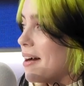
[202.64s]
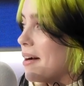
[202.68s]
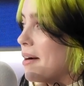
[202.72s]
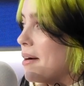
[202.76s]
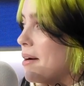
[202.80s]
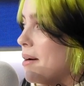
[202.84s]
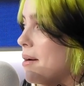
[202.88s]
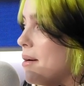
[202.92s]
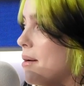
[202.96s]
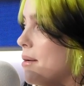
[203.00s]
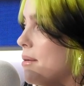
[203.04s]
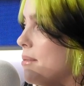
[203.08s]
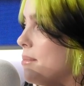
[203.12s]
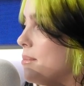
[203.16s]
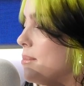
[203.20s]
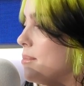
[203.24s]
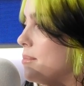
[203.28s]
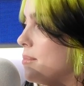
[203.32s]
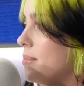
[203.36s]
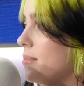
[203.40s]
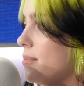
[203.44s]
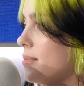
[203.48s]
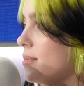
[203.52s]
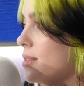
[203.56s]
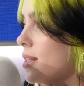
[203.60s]

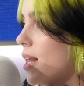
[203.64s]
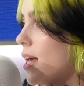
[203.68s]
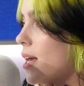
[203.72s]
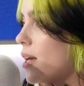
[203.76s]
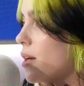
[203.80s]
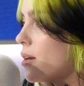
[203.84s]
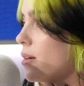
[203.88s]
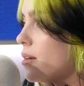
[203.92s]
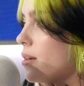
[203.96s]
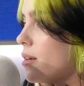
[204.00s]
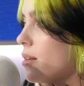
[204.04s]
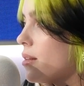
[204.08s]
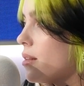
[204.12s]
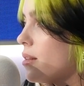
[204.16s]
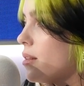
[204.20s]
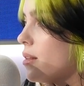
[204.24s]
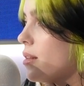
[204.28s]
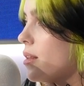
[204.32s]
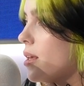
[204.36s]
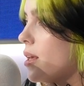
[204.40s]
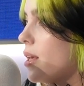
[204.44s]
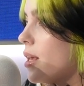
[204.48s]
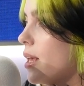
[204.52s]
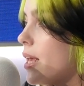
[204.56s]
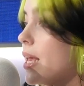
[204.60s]
Um, like well,
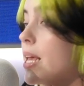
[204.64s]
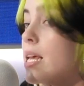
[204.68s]
he's been doing